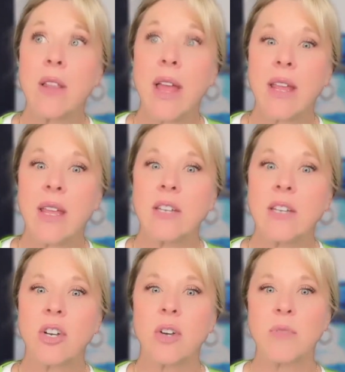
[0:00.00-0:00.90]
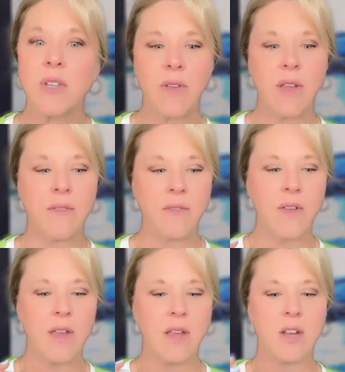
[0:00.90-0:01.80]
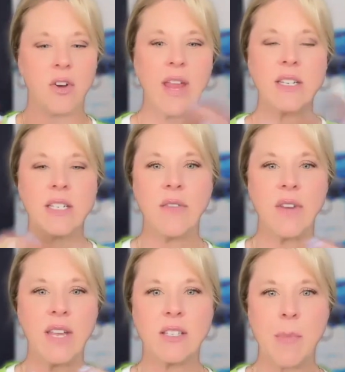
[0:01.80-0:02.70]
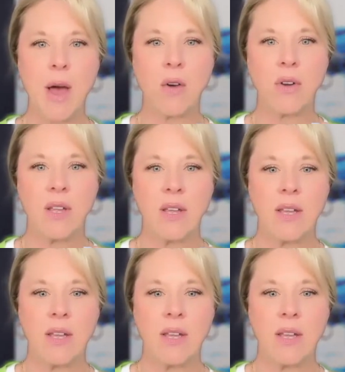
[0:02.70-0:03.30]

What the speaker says: about like in terms of if creativity is about